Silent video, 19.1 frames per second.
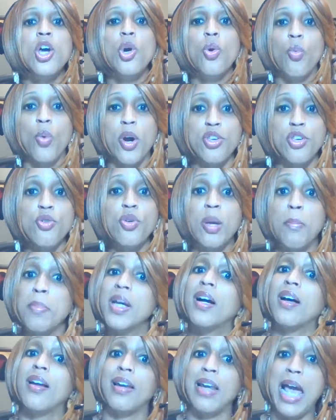where you can be
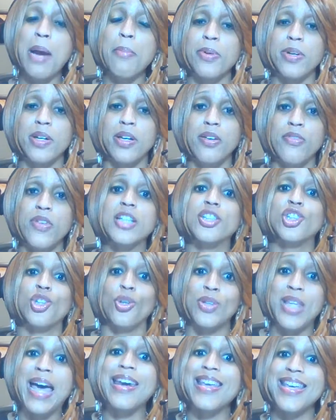collaborative. And so
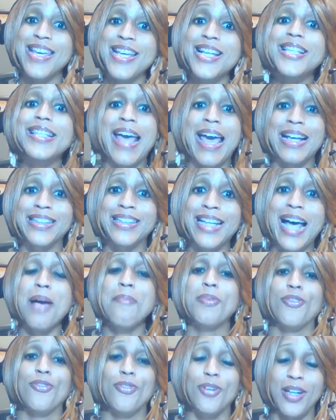that is a type
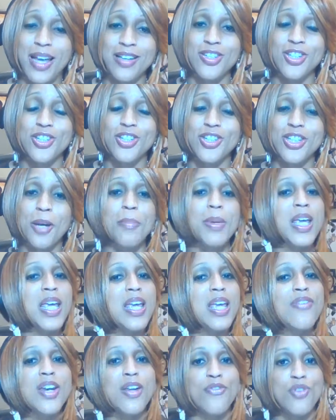of relationship,
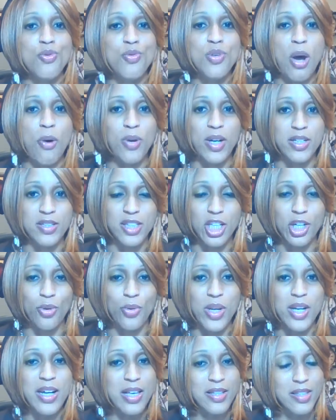even if you don't consider
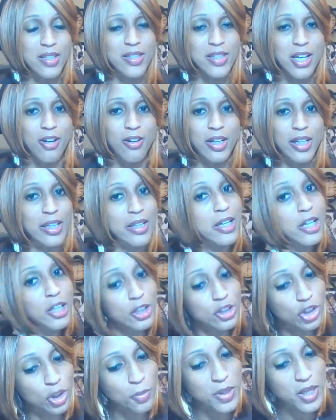it necessarily
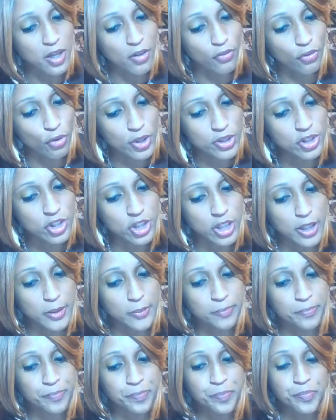to be a friendship.
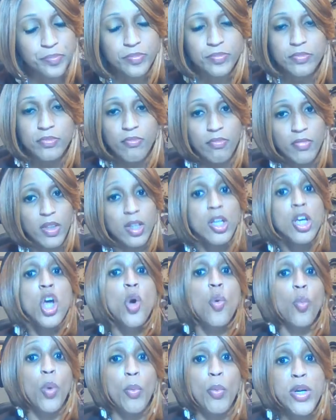
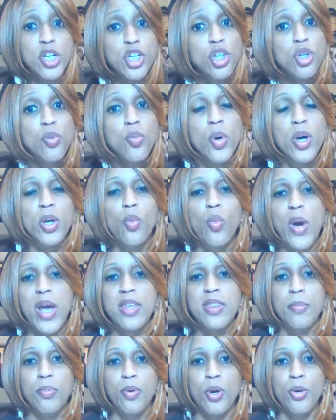When we do want to weigh
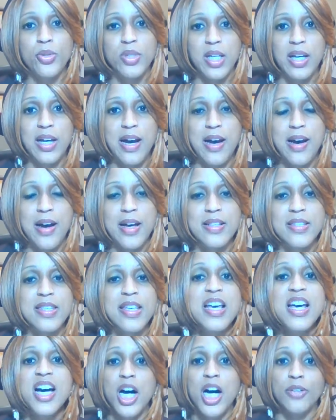the pros and cons
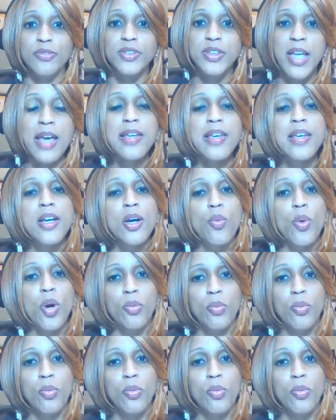of taking a work